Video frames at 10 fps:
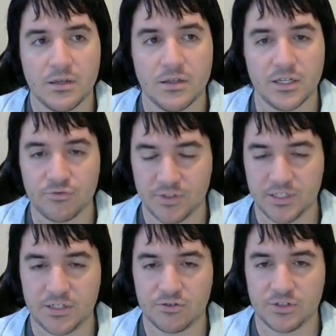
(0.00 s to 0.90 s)
That's
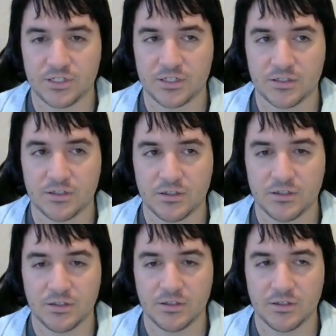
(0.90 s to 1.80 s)
really interesting.
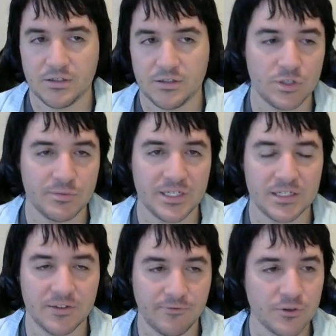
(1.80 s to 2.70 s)
Which
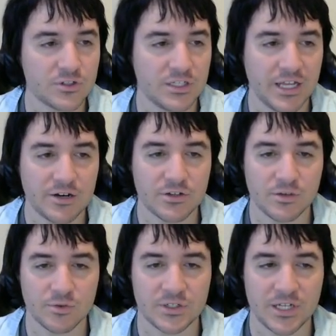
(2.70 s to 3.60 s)
means the first letter
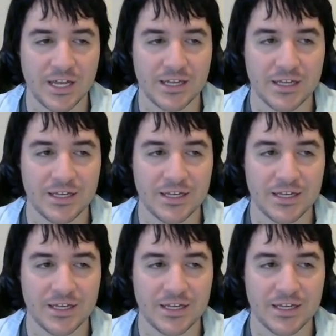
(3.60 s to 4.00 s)
that we're taking,